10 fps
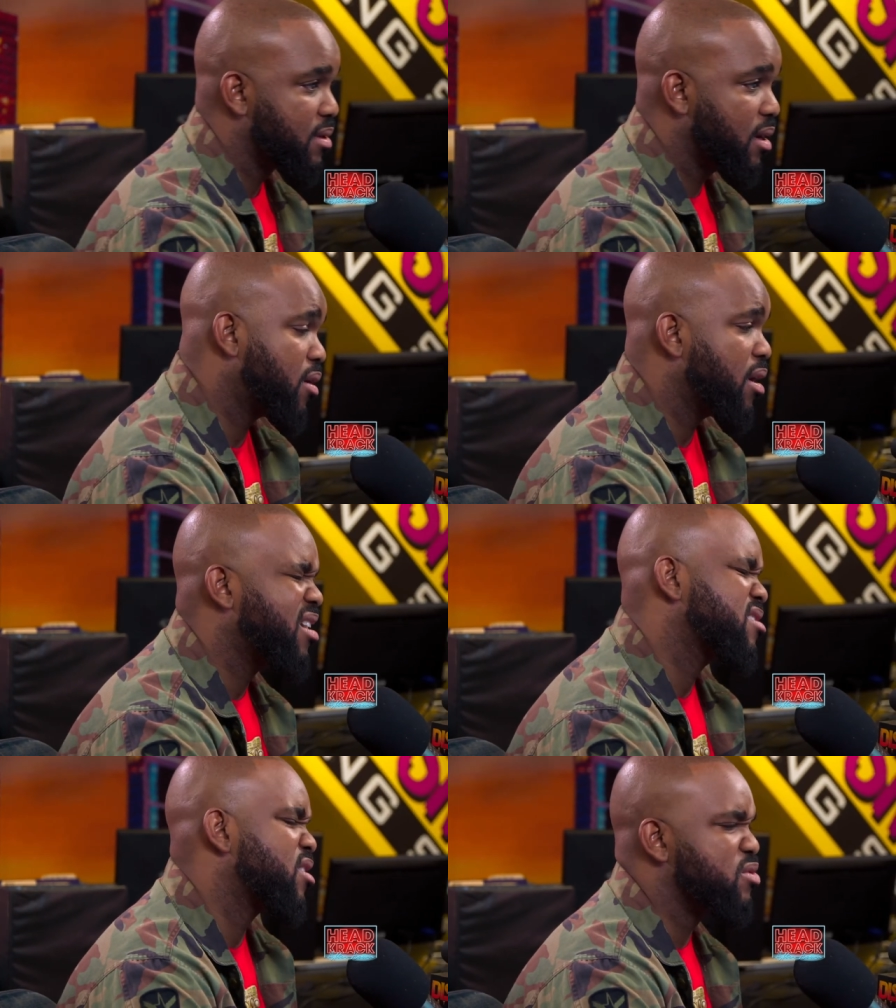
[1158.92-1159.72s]
Okay, oh,
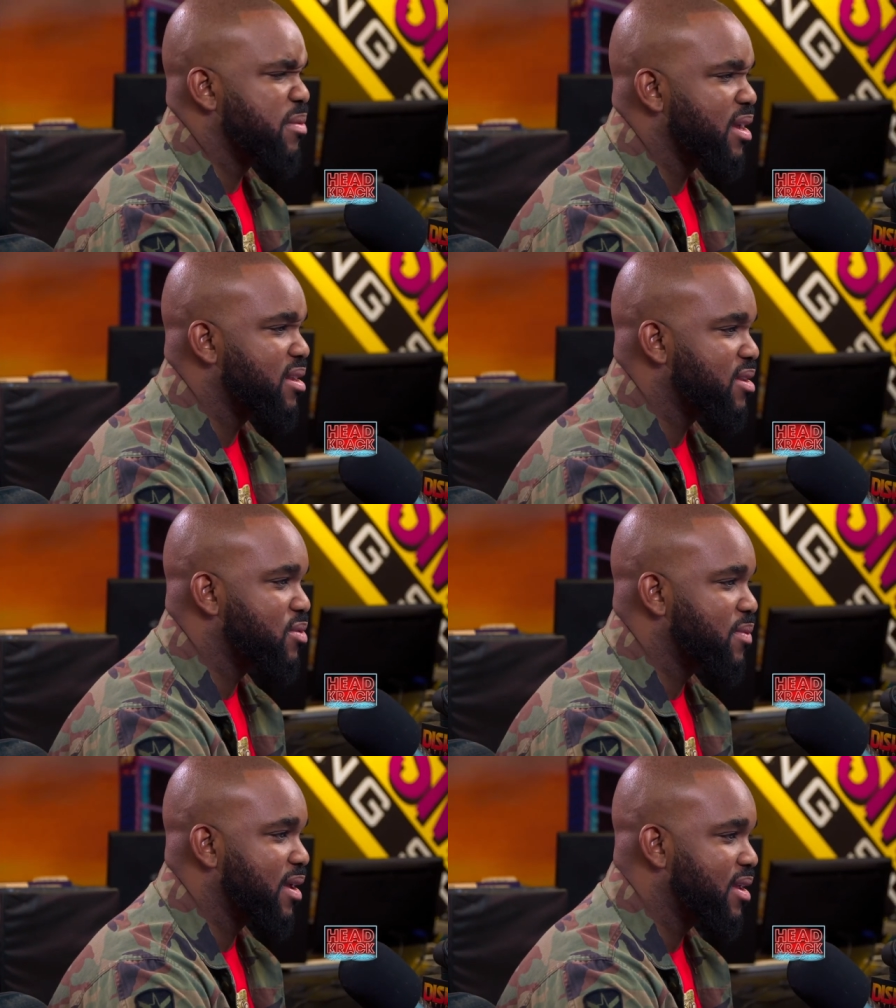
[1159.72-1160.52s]
that's yeah. not too bad. Not yeah.
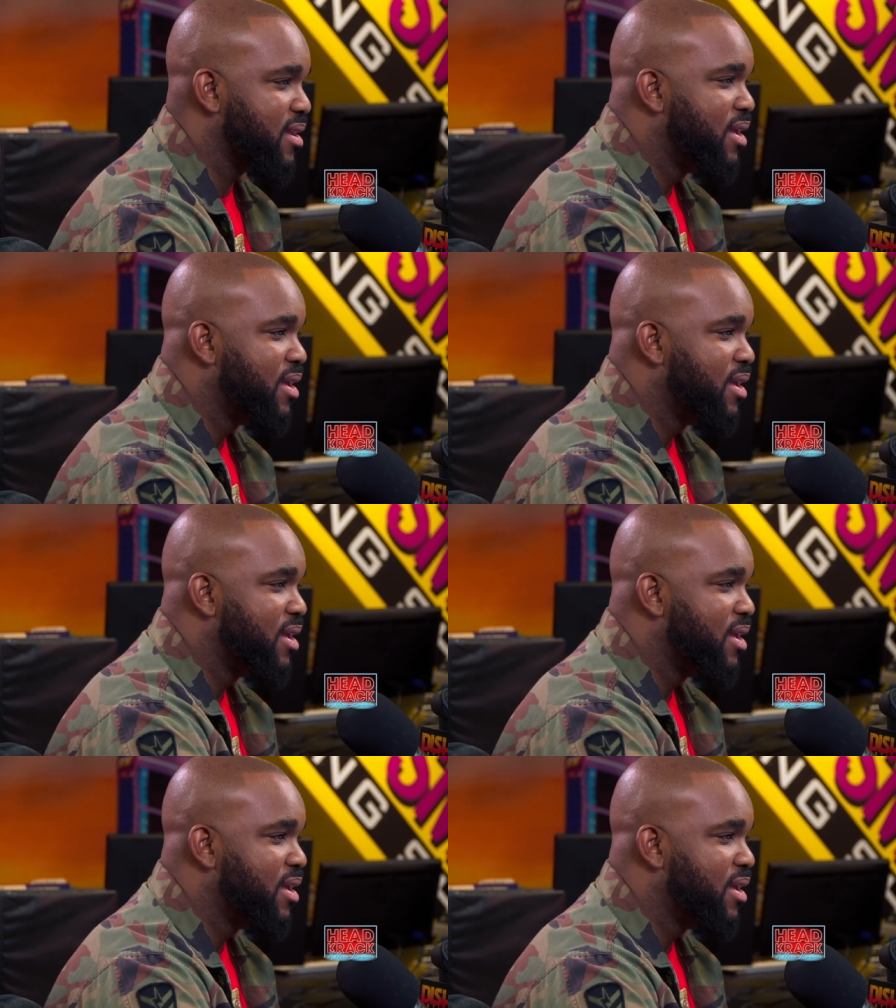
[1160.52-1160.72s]
too bad.